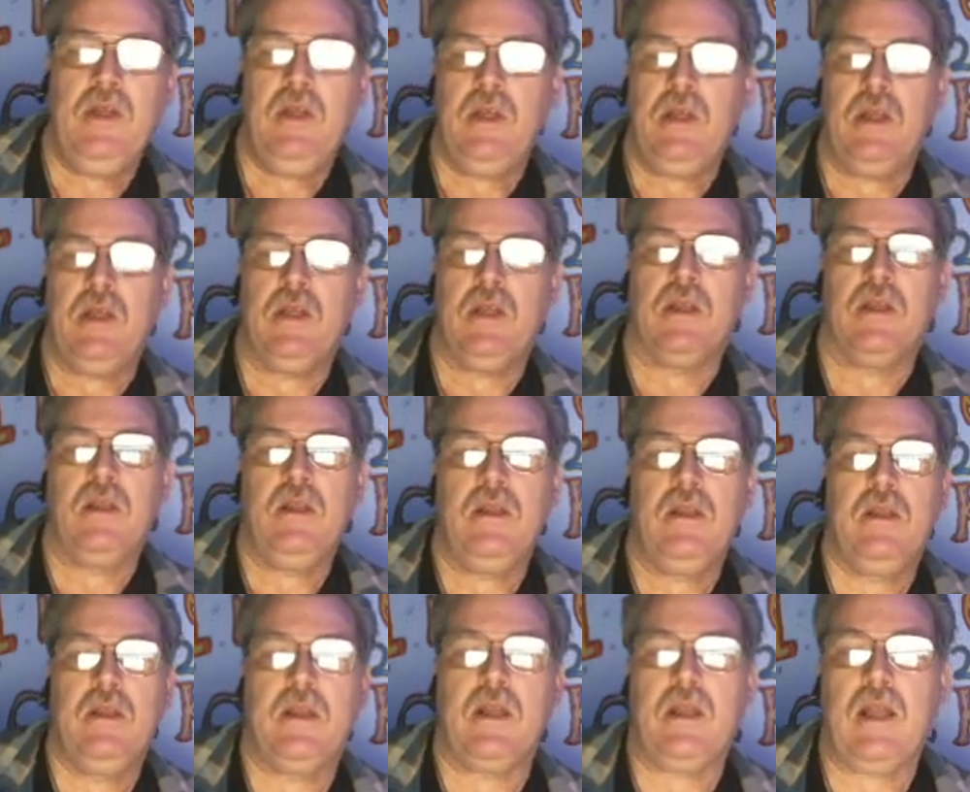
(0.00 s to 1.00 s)
in
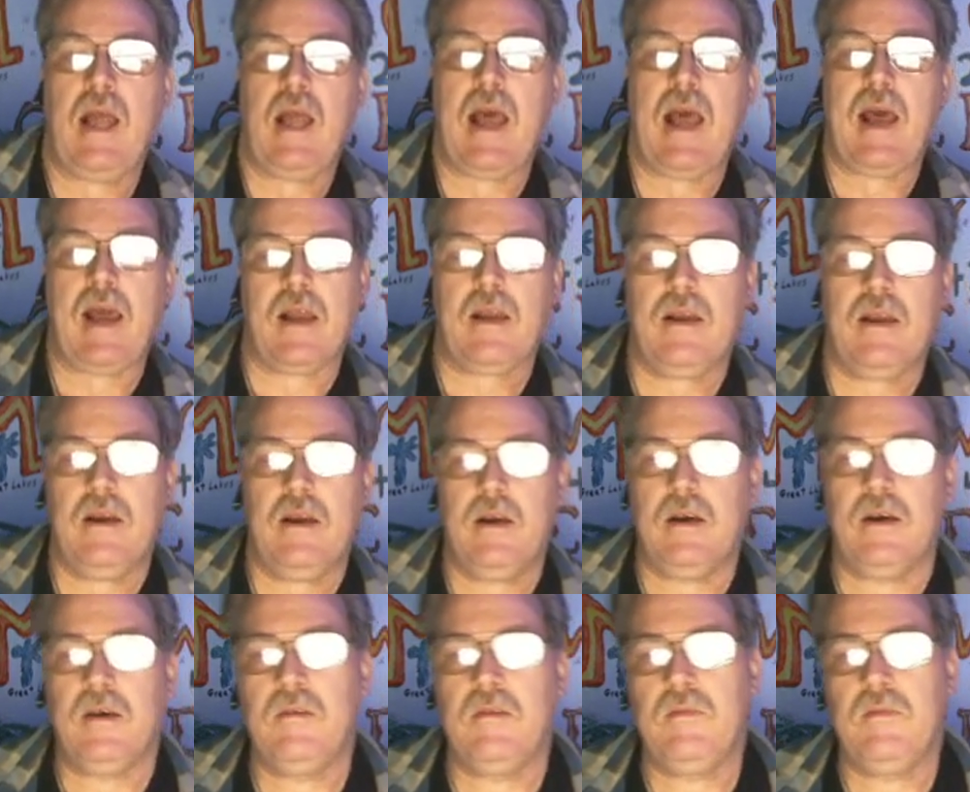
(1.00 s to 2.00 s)
the lack
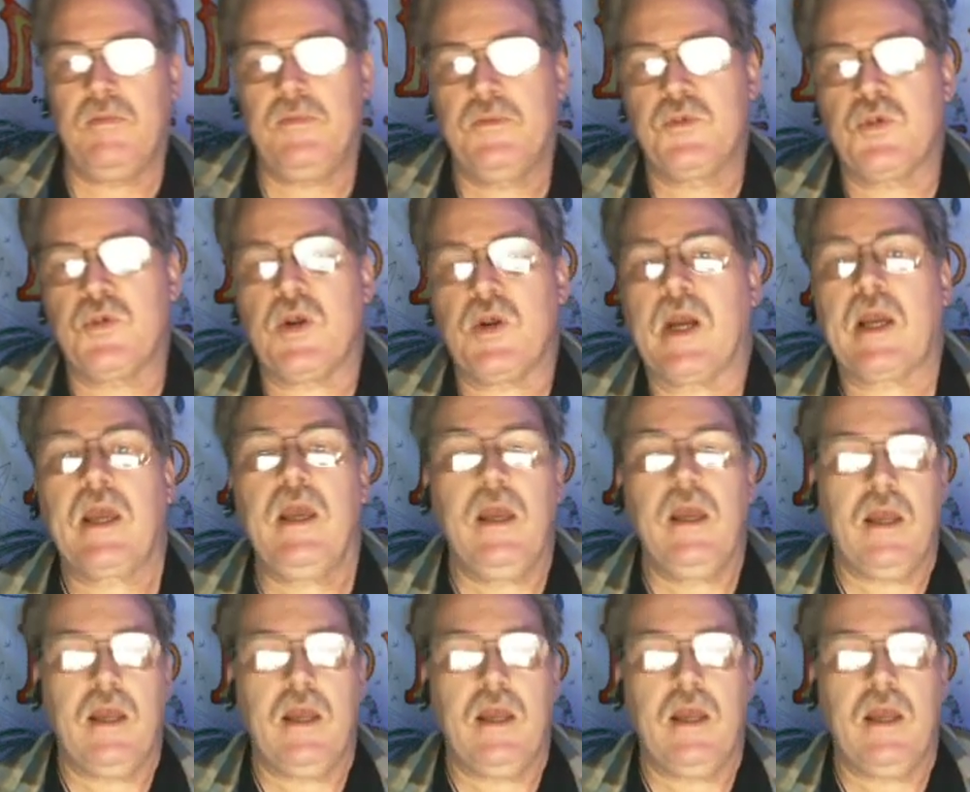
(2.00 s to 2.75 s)
of Trek